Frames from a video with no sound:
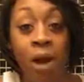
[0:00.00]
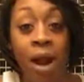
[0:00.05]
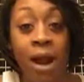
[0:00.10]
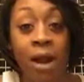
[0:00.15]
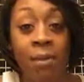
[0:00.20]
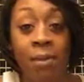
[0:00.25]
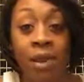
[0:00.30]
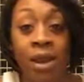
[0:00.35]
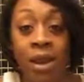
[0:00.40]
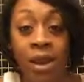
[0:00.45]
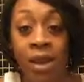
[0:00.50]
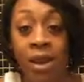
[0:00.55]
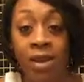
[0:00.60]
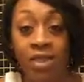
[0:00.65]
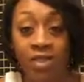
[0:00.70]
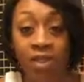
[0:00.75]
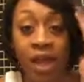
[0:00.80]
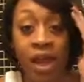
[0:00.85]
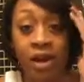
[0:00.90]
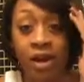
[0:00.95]
priming
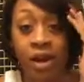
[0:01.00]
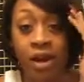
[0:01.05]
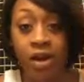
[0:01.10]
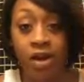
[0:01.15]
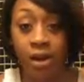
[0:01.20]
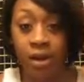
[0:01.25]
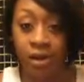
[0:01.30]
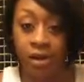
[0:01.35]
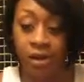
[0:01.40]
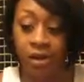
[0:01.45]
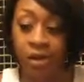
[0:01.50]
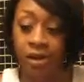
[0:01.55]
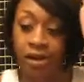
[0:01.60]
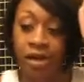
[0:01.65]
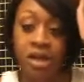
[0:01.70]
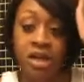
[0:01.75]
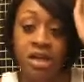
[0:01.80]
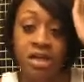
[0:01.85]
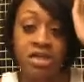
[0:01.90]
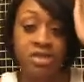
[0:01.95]
that area.
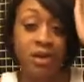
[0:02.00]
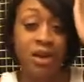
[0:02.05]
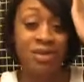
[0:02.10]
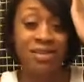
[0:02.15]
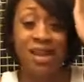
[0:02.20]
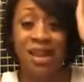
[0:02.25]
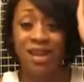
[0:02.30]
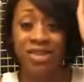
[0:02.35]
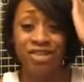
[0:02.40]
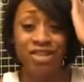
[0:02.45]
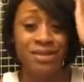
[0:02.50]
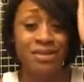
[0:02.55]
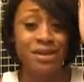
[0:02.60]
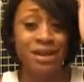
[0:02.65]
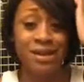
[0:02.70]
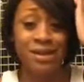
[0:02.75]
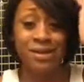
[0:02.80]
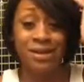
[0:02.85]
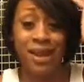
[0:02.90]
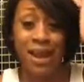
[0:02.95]
So I take just
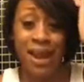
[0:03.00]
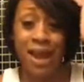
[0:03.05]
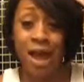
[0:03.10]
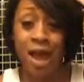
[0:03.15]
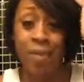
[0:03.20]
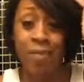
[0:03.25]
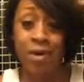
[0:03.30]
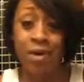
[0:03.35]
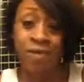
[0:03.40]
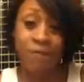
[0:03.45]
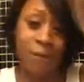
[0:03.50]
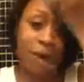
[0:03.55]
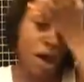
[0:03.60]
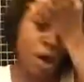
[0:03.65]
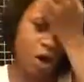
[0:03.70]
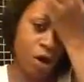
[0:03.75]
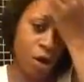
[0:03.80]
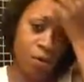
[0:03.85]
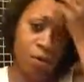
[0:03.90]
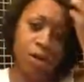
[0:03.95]
a dab of
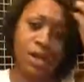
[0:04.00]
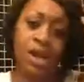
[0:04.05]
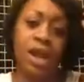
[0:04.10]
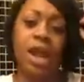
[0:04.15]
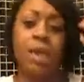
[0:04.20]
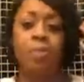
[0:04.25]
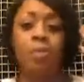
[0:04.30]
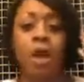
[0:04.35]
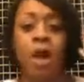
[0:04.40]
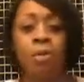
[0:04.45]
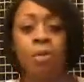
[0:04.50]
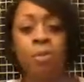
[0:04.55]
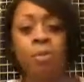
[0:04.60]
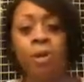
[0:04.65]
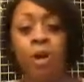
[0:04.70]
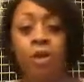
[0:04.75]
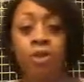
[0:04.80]
my Urban Decay Primer